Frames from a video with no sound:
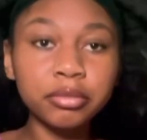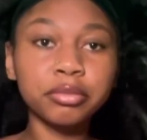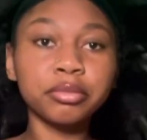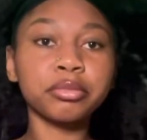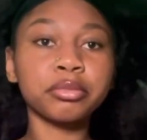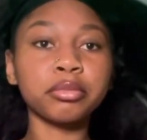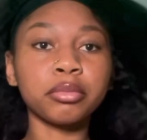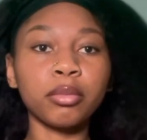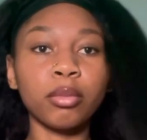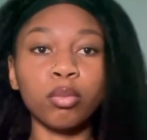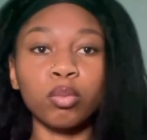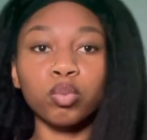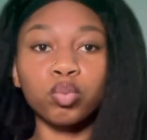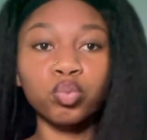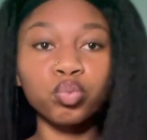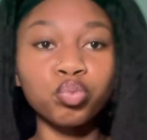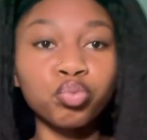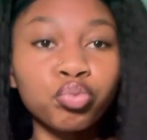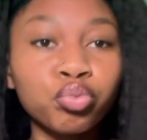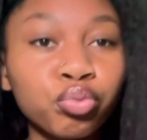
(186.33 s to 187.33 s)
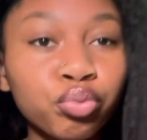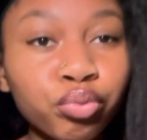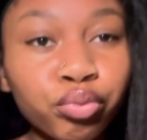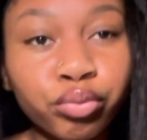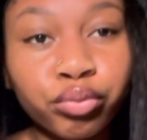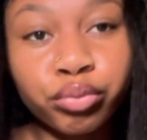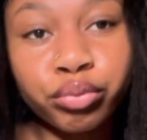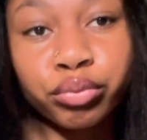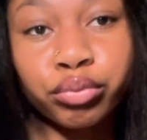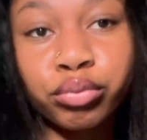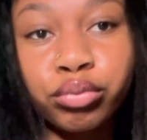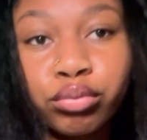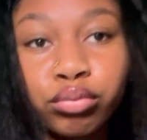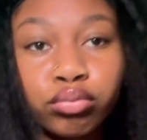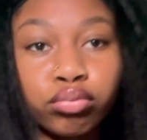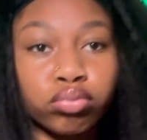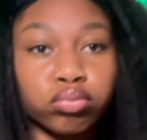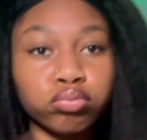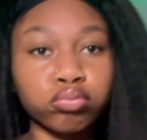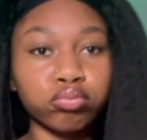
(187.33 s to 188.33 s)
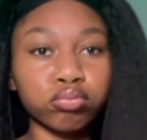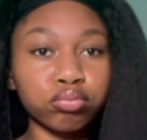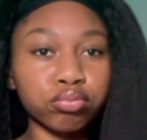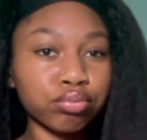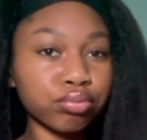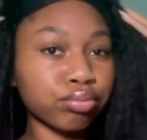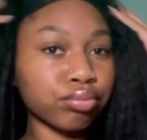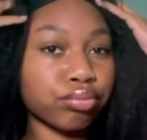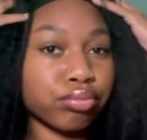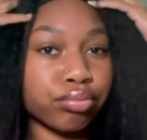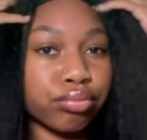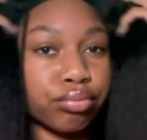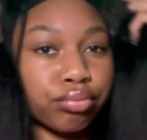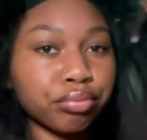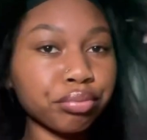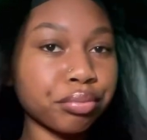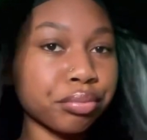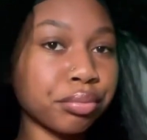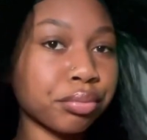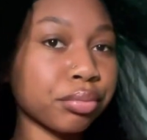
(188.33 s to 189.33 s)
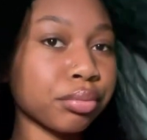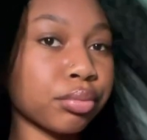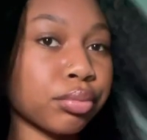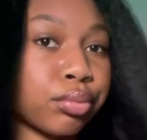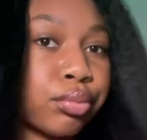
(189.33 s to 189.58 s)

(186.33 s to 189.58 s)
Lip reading: honestly 10 out of 10. It's super cute, and yeah.